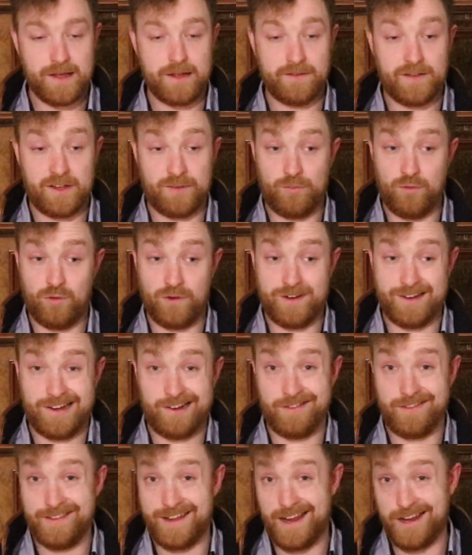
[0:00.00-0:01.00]
That's broken
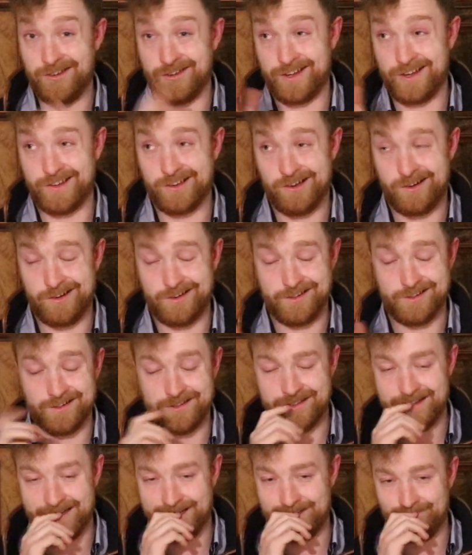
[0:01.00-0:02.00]
down, and the engine gets hot, and you're
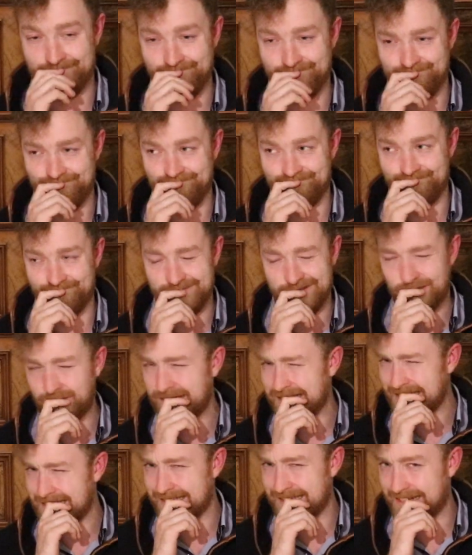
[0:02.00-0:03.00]
thinking,
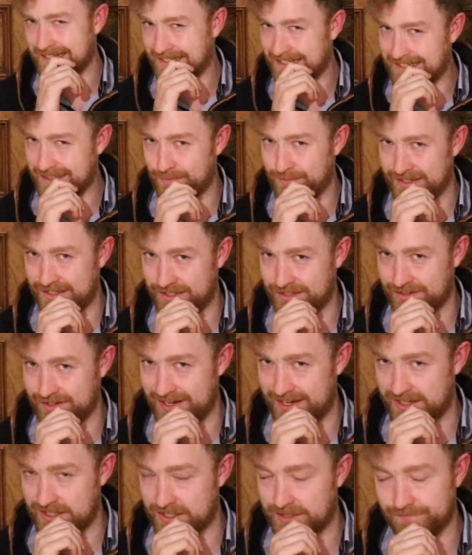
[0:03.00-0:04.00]
why is that? That's a bit
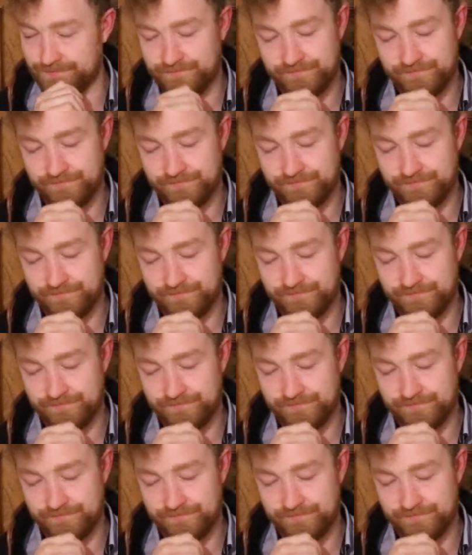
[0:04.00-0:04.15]
strange.